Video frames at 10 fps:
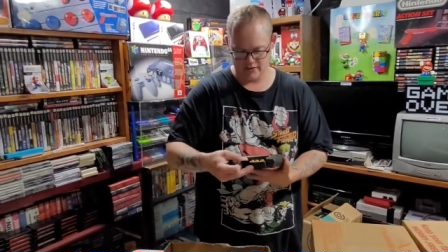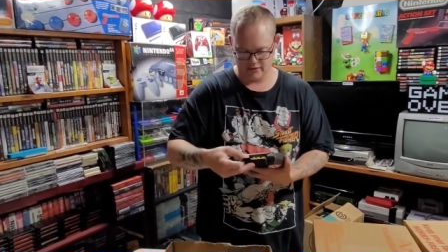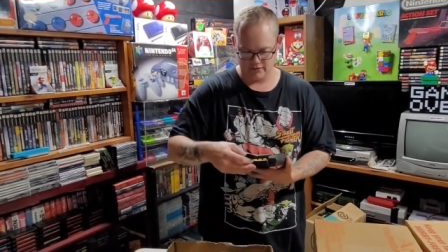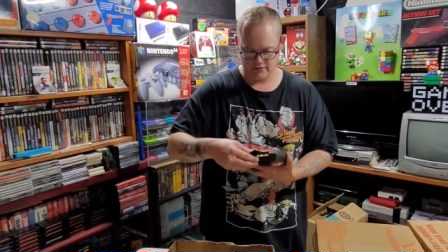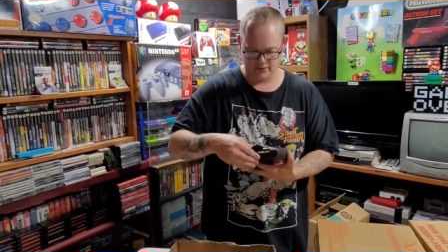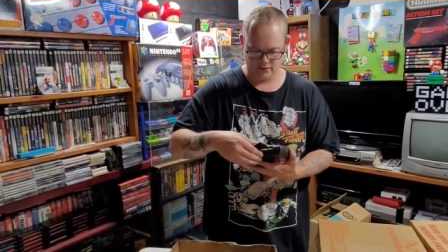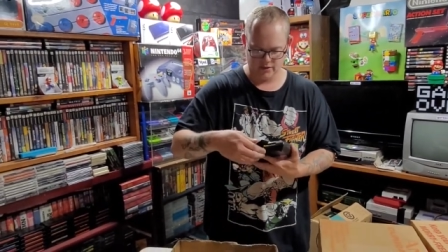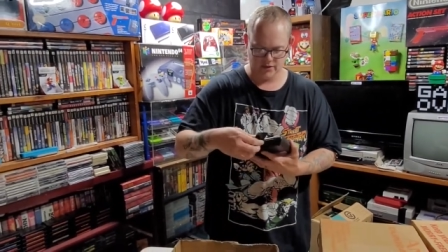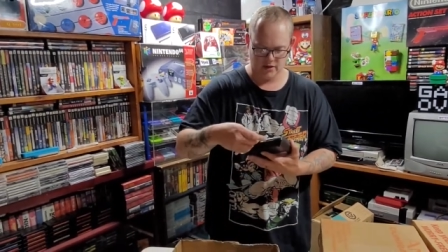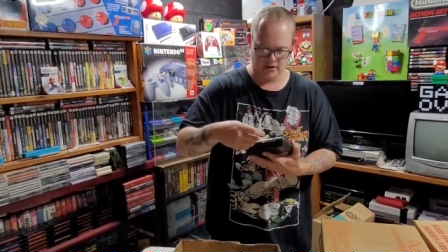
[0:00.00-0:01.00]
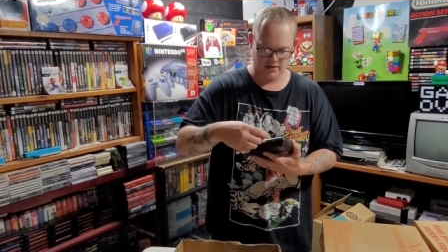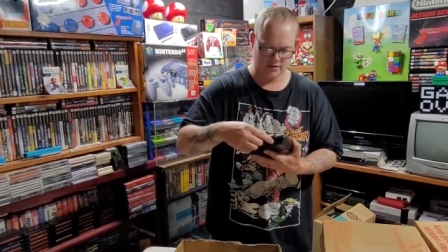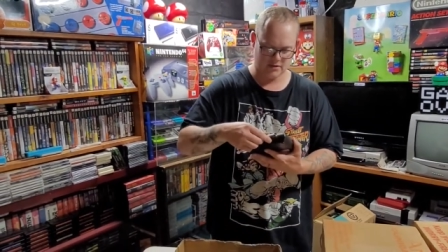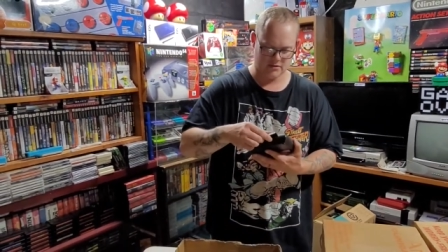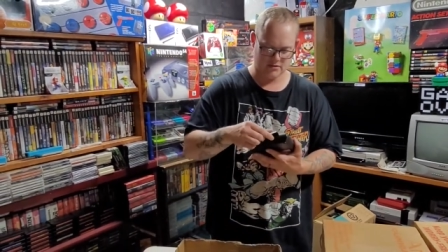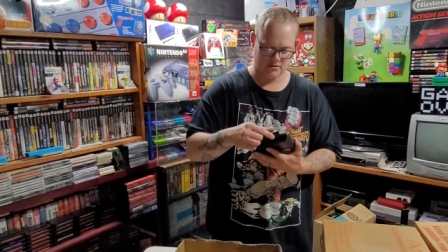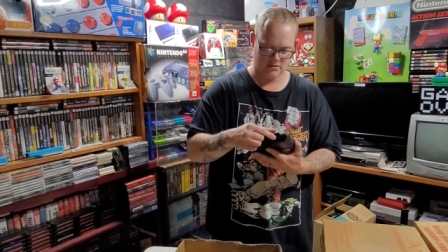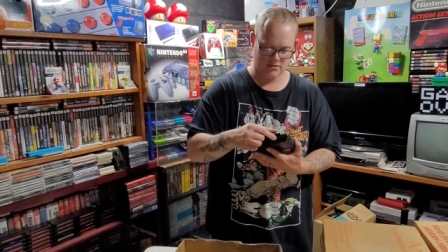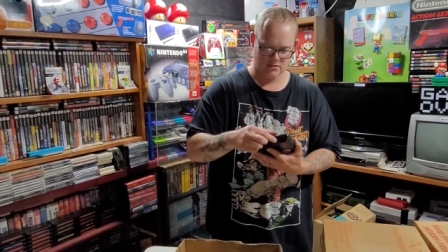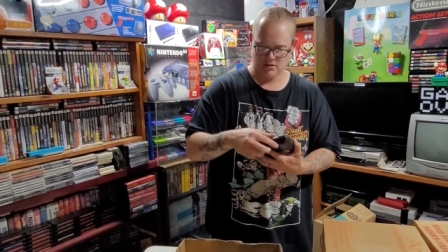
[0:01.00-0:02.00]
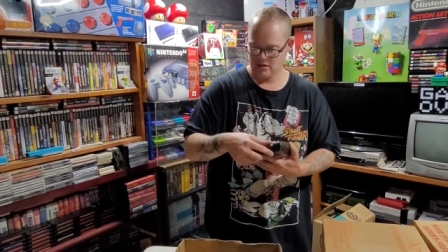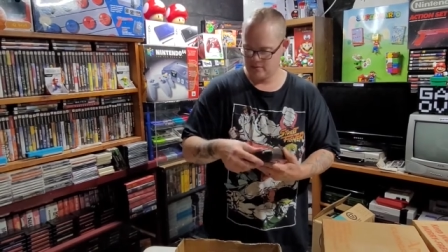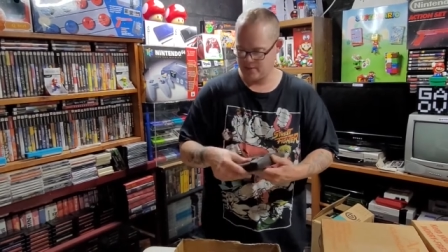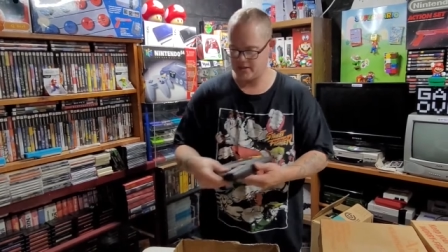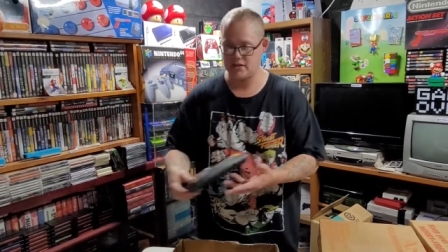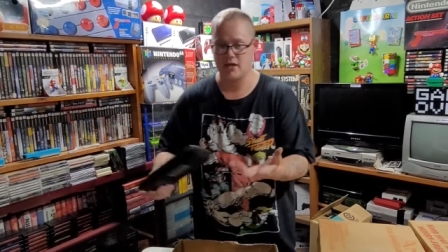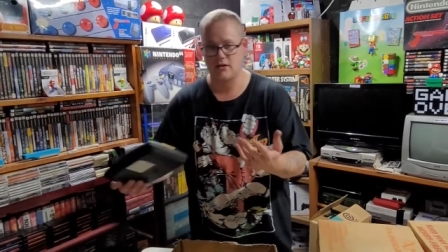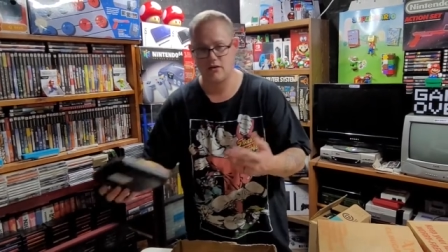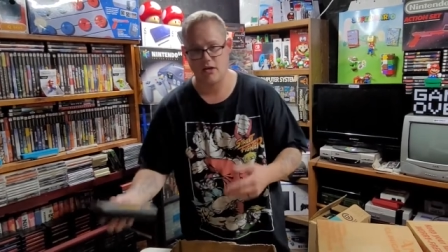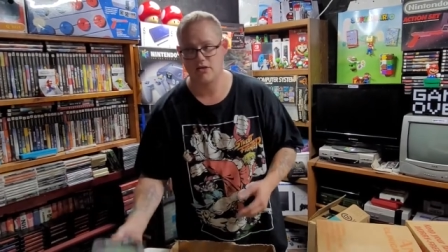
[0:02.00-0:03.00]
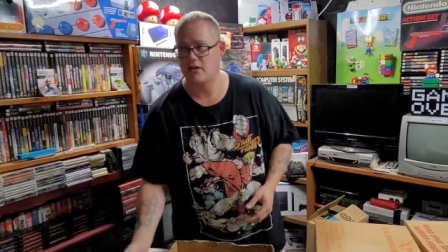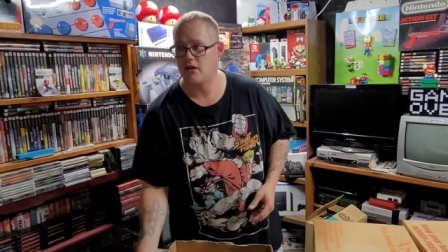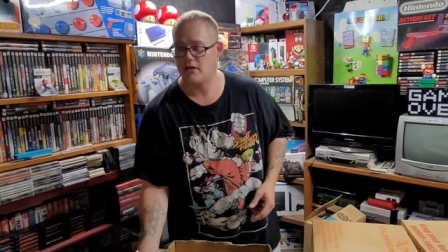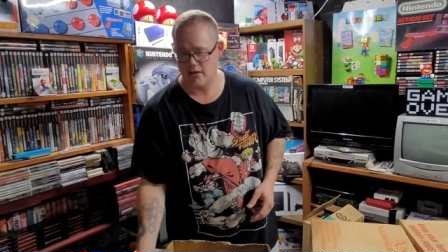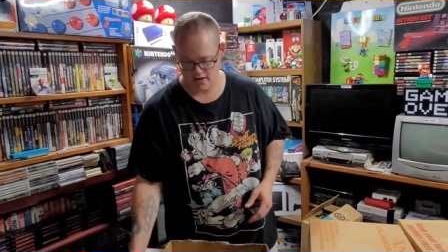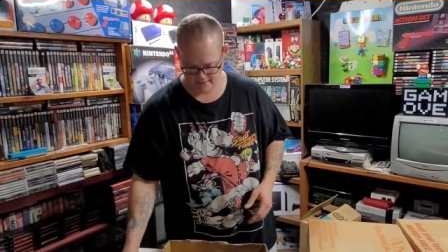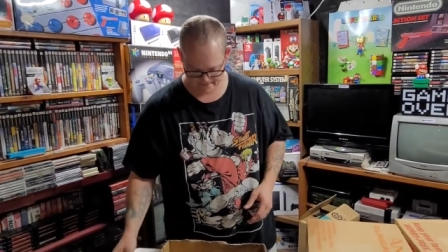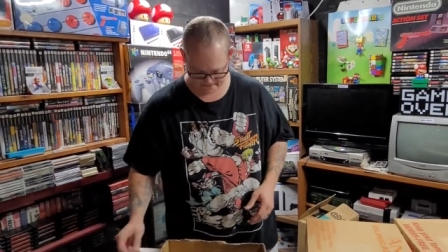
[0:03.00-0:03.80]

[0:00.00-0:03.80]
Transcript: So really nice piece to add to the collection like that.